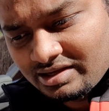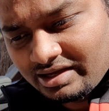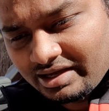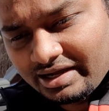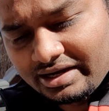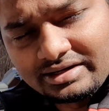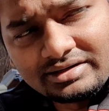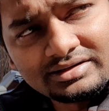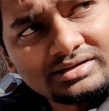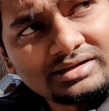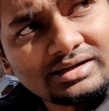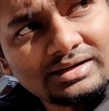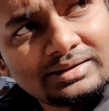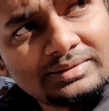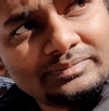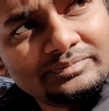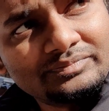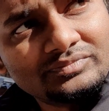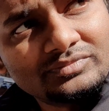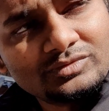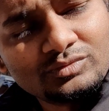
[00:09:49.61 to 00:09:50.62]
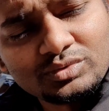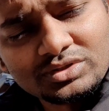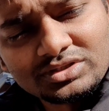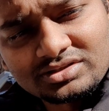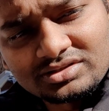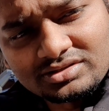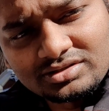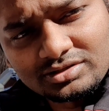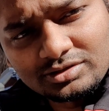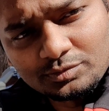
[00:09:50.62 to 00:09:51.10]
And
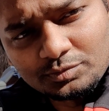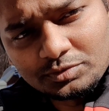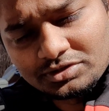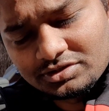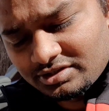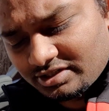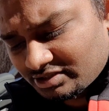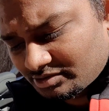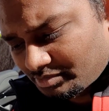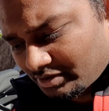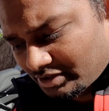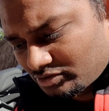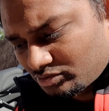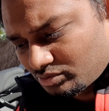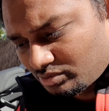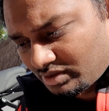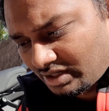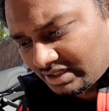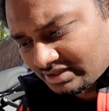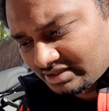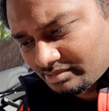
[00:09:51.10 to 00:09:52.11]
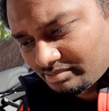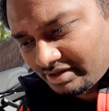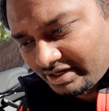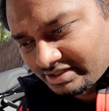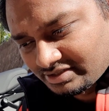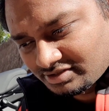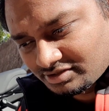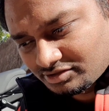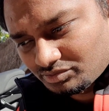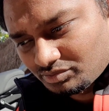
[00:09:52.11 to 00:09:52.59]
with respect to other
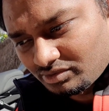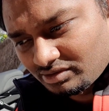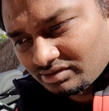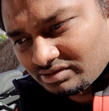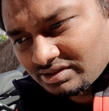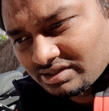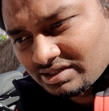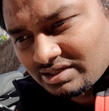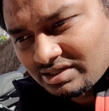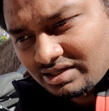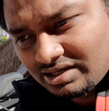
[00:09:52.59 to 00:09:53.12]
bikes as well,